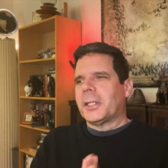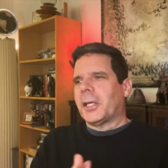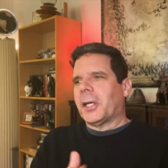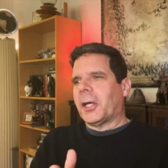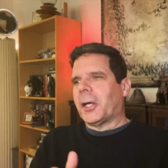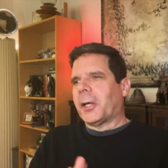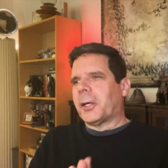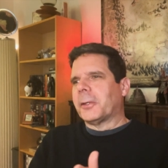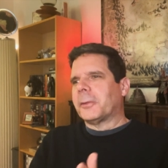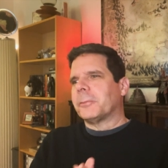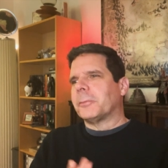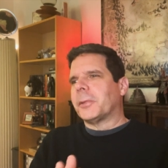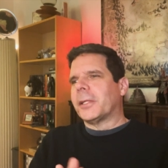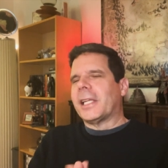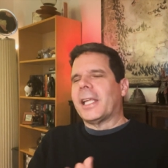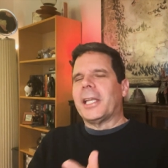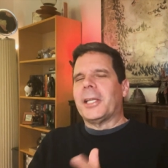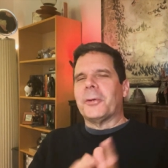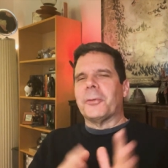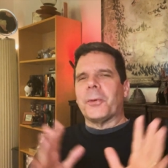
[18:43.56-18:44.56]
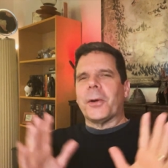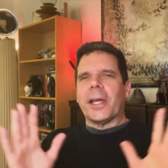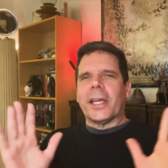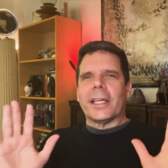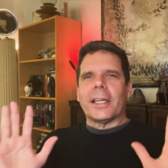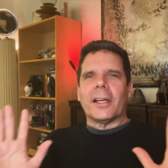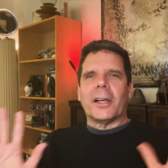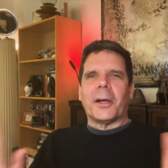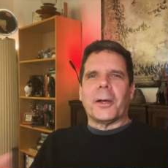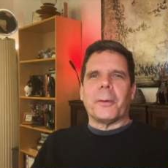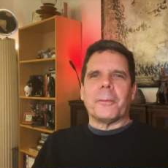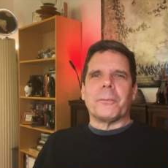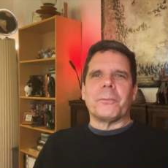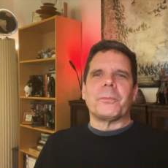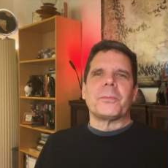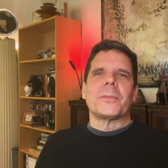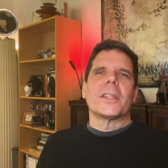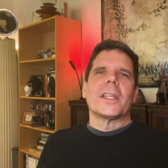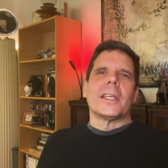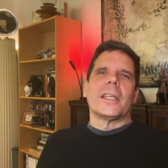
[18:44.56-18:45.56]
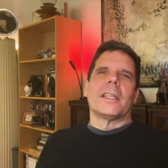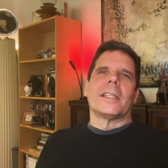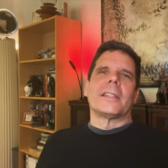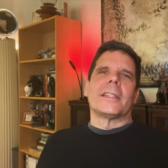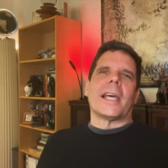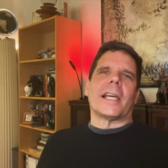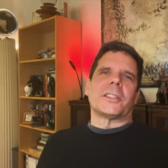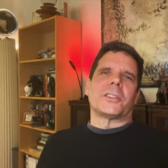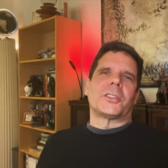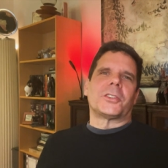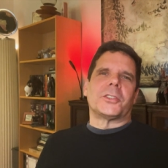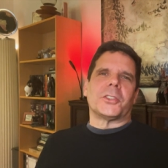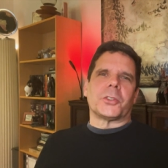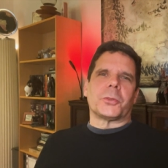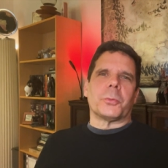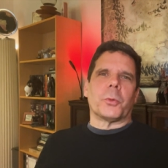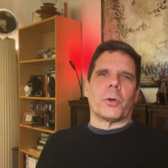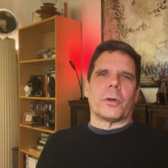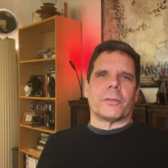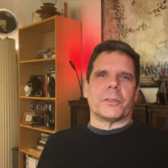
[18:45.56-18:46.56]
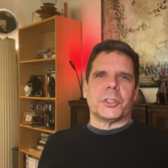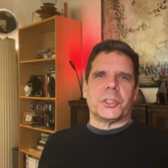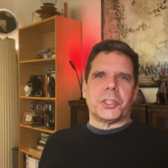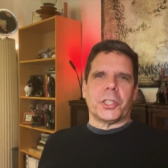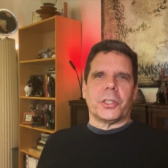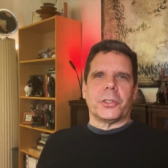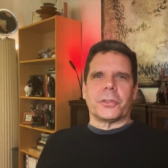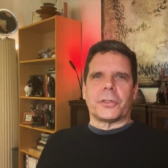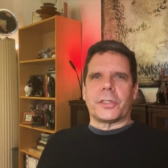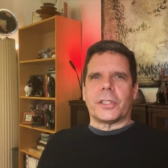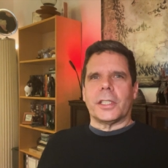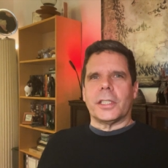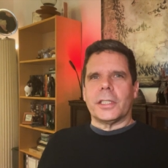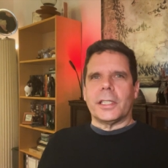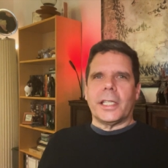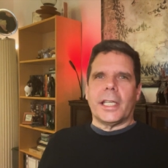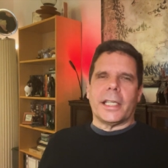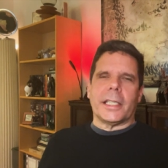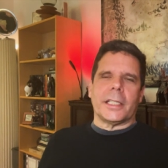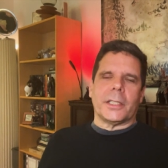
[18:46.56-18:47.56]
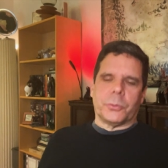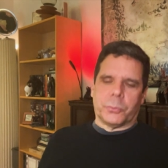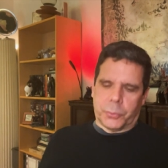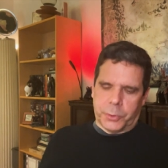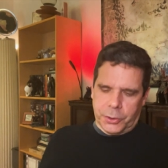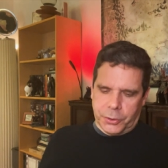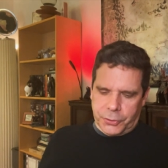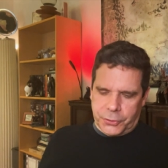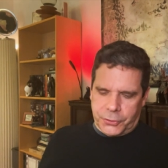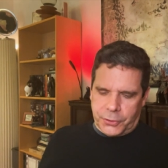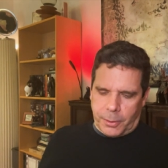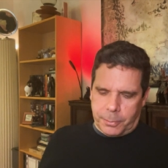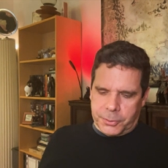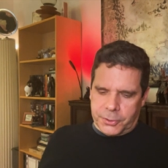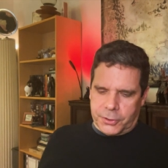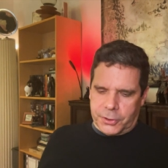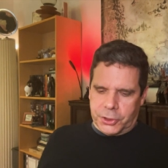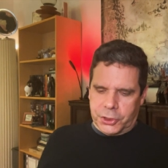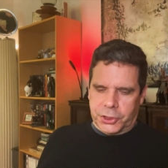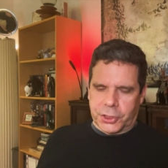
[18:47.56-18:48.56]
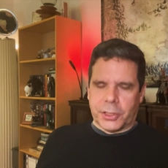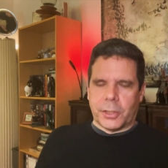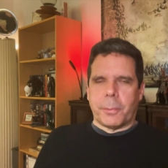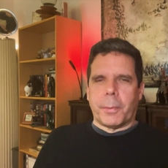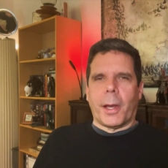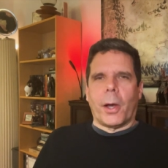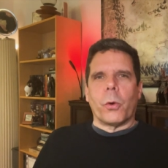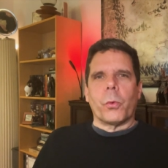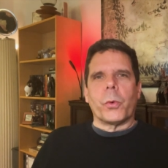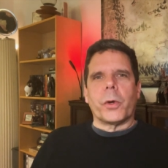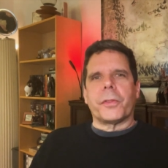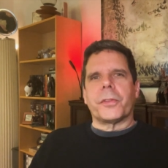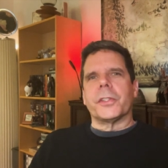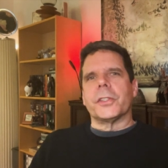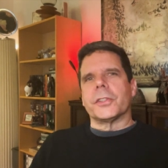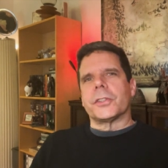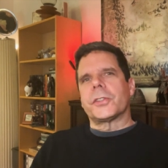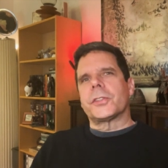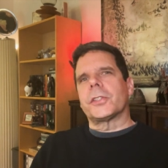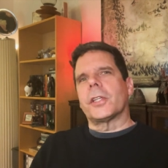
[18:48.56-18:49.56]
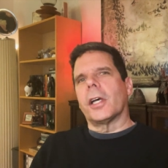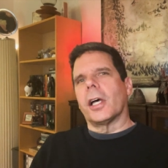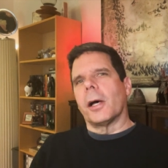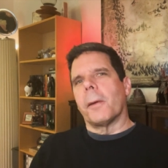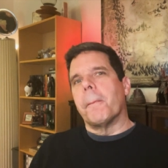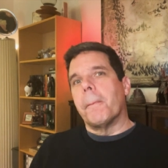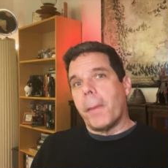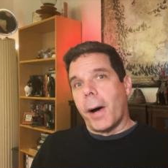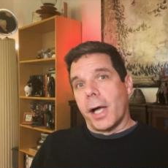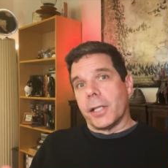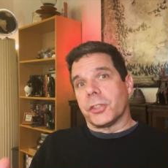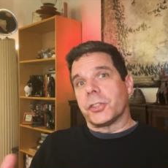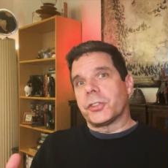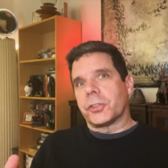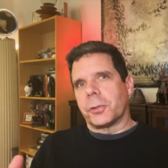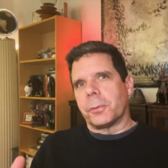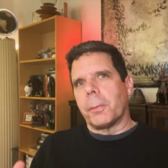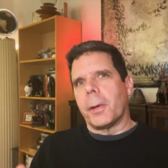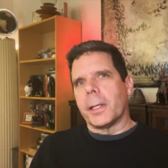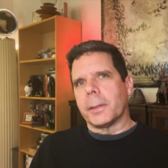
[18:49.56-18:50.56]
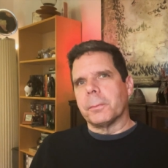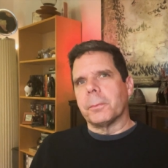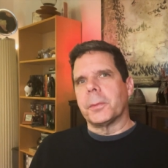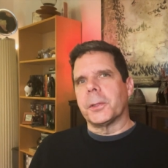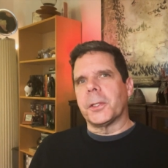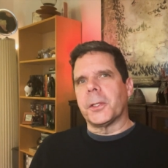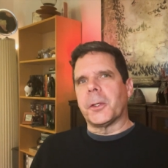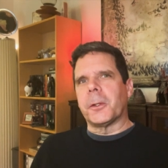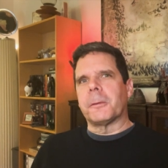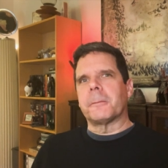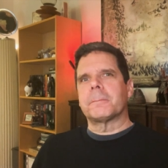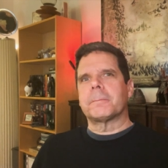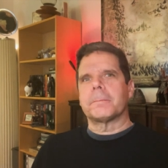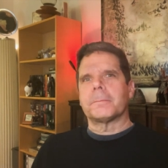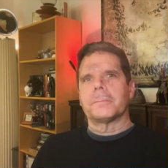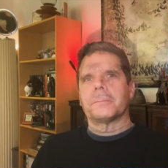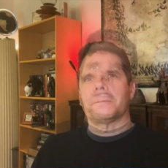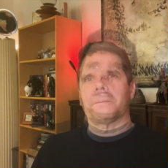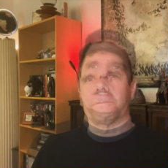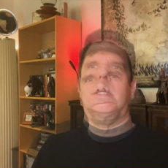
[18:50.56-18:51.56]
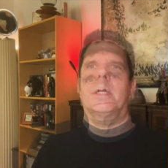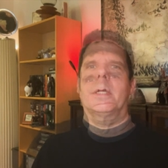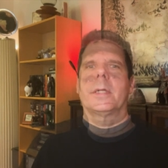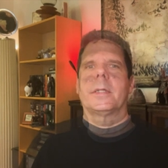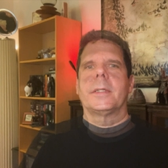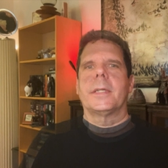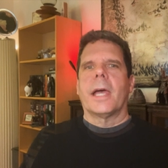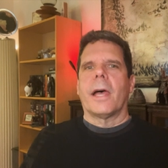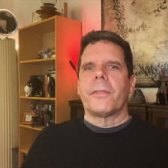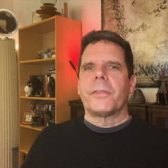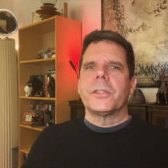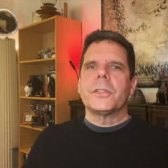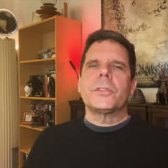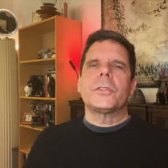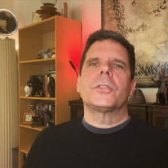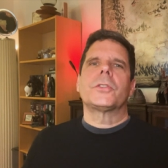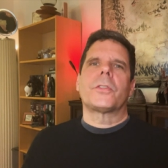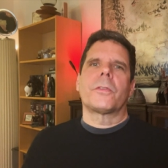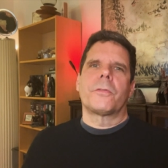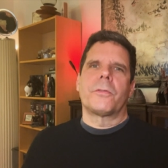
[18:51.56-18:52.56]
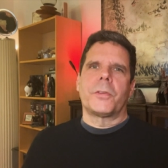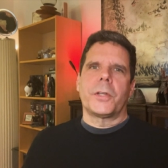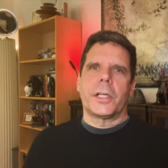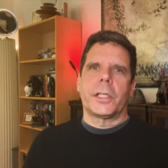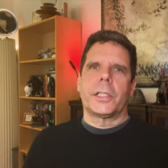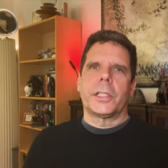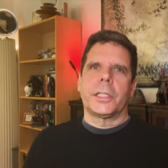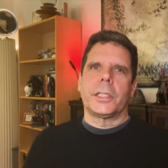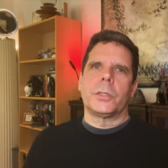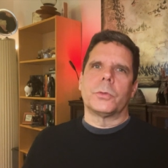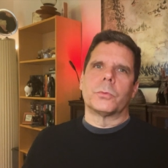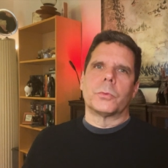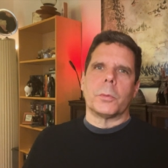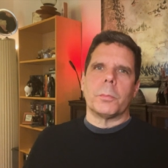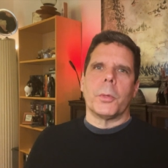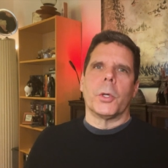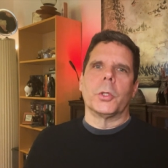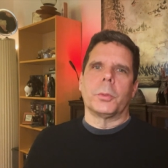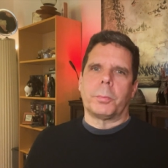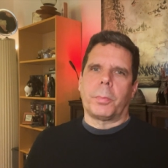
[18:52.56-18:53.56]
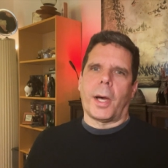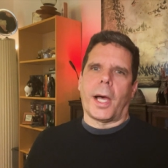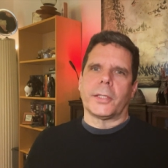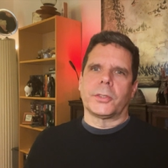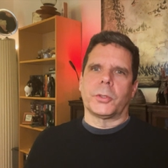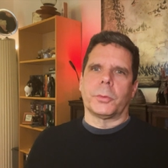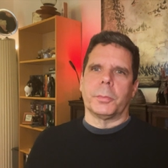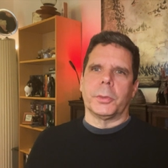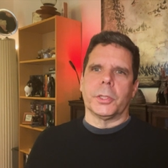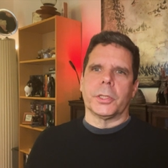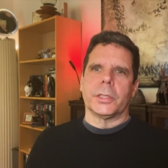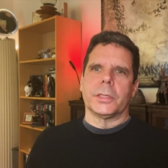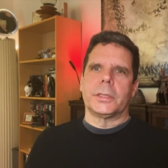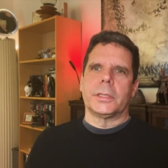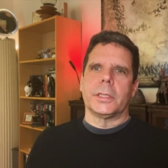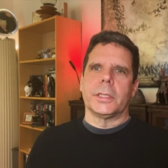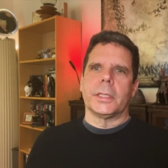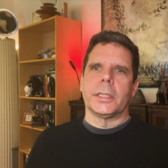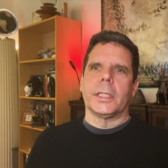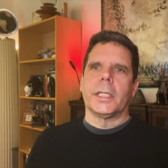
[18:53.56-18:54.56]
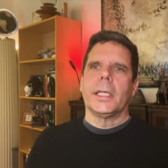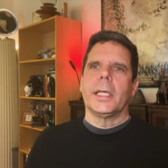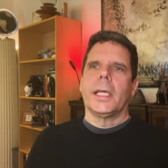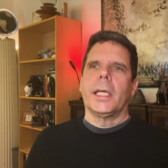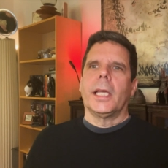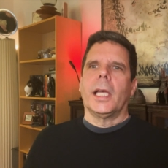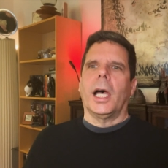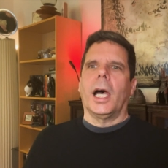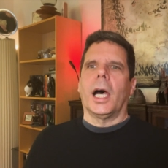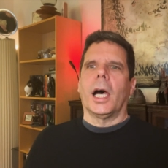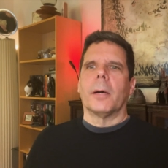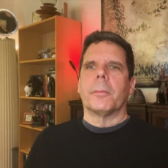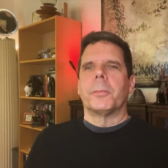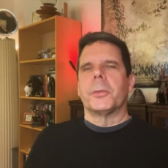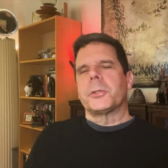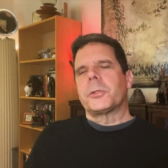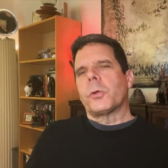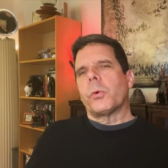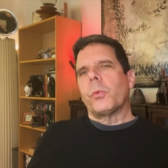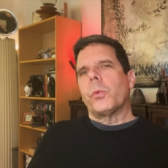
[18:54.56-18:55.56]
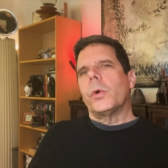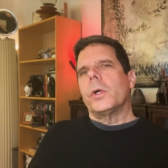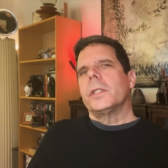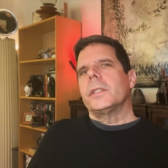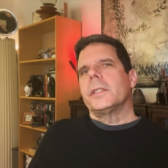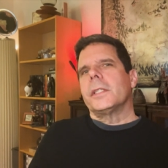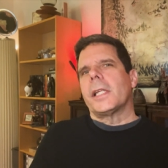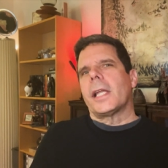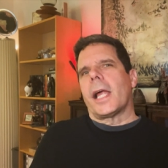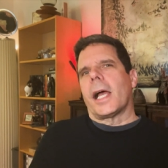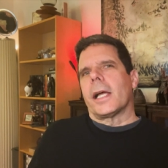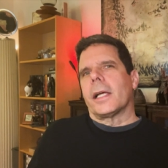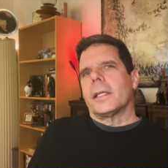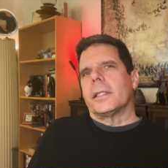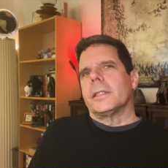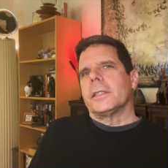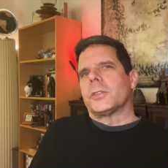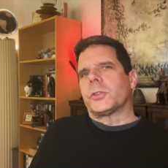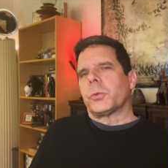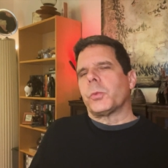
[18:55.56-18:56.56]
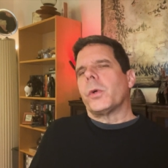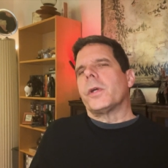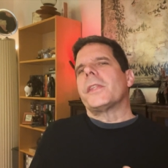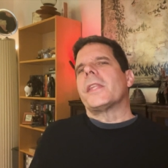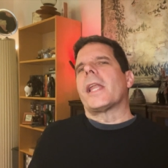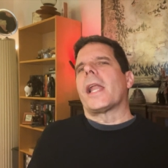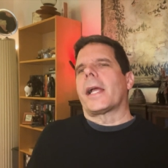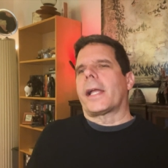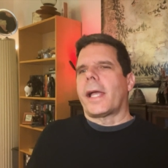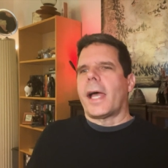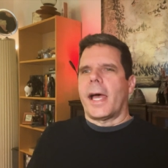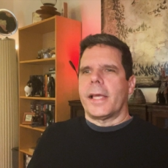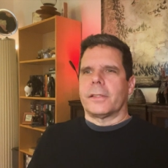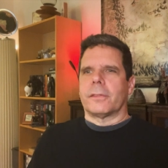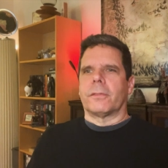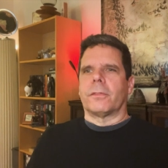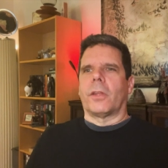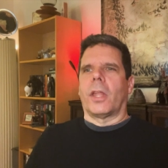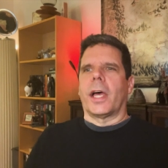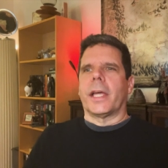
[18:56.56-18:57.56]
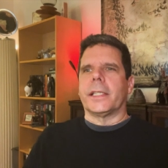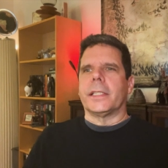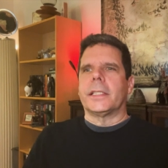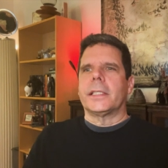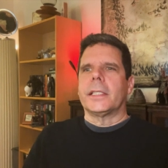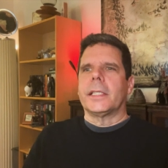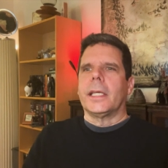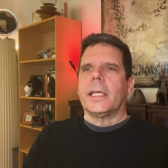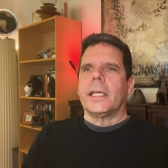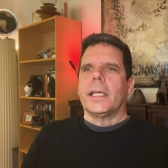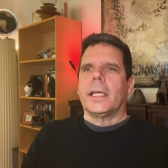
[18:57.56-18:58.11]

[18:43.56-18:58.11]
Uh, but anyway, um, that's just more of a joke than any real supposition about what this uh, monster might be. Now, this is a very remote possibility, uh, but the one that I, it's one that I kind of like.